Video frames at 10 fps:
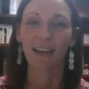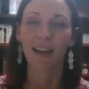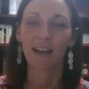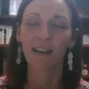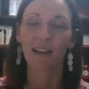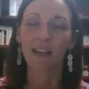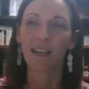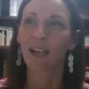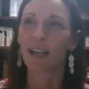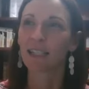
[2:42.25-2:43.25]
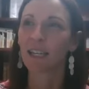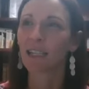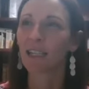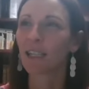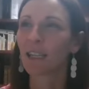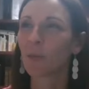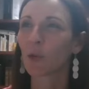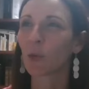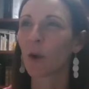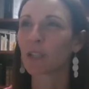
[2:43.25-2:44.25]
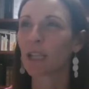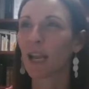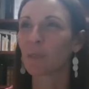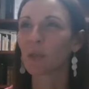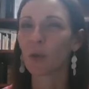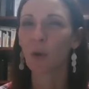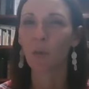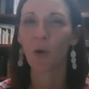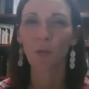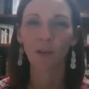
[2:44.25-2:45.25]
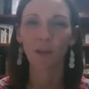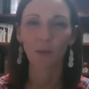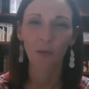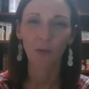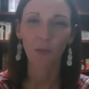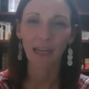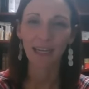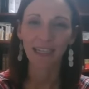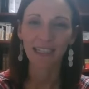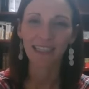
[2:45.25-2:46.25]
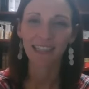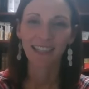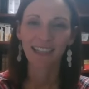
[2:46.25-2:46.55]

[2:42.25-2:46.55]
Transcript: I technically work part time, so I'm home a little bit with my kids.